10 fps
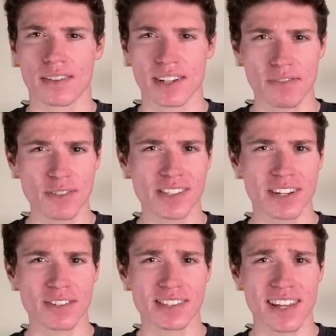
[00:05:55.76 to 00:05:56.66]
The difference
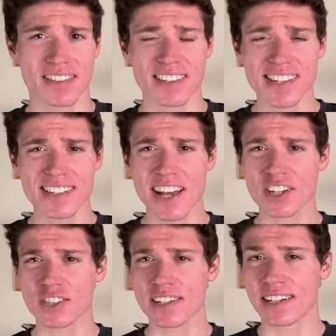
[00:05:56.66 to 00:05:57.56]
here is that this is
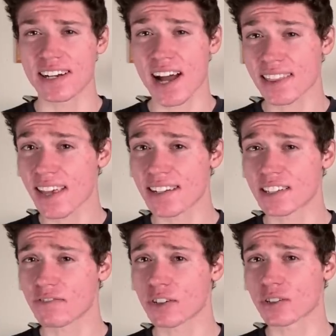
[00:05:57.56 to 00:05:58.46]
actually not that
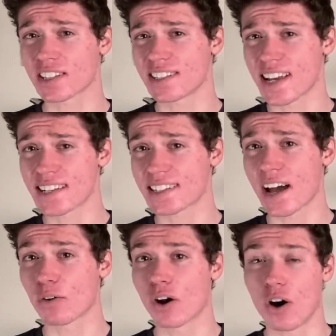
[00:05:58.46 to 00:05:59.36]
difficult to test
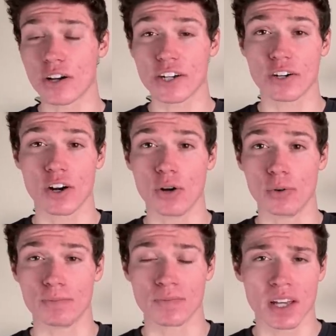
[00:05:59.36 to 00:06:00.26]
out on your
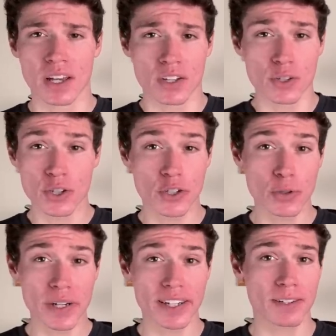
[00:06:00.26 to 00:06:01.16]
own. You could
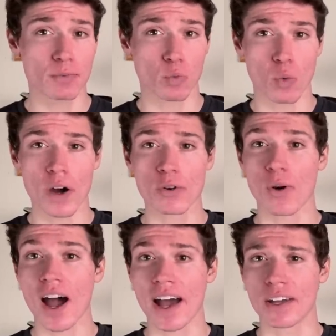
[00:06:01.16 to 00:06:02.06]
do it in one
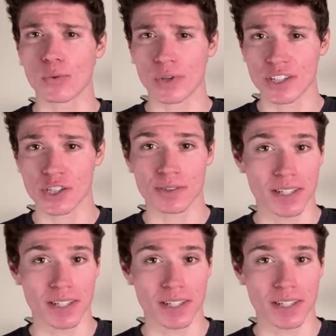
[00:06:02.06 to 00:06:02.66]
ride, which